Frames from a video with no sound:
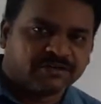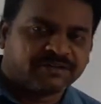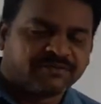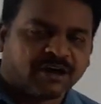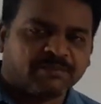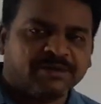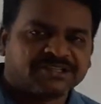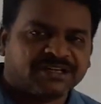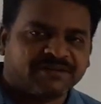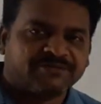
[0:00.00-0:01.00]
the
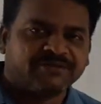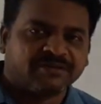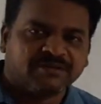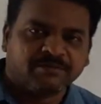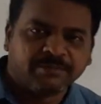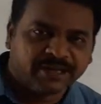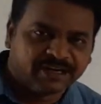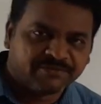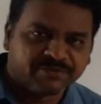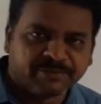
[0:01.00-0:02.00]
formation of male
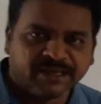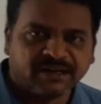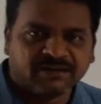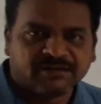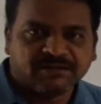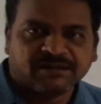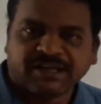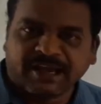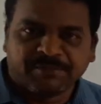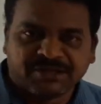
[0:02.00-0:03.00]
and female
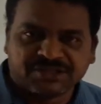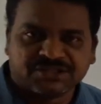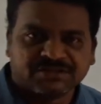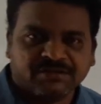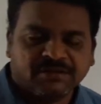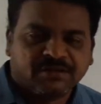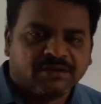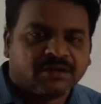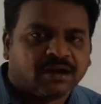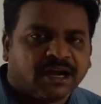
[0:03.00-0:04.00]

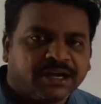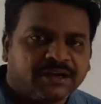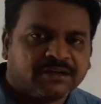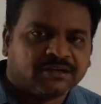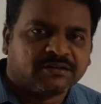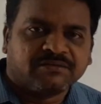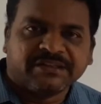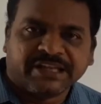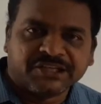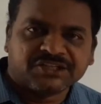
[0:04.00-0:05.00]
gametes, and
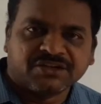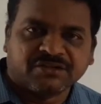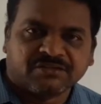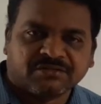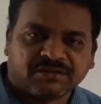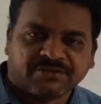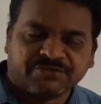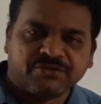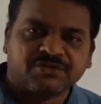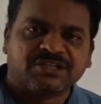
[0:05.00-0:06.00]
there is no the
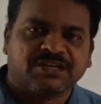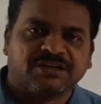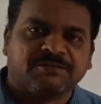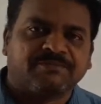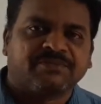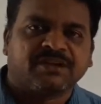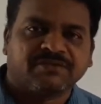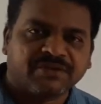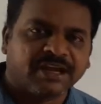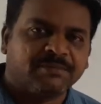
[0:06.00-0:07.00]
fusion
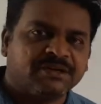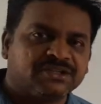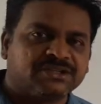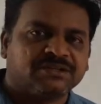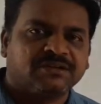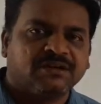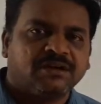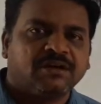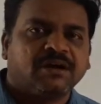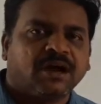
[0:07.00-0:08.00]
of
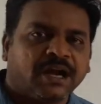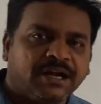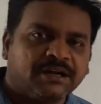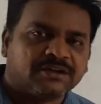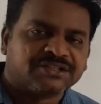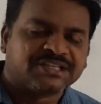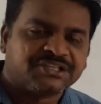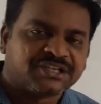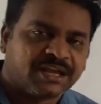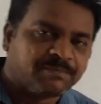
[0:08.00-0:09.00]
gametes, and such type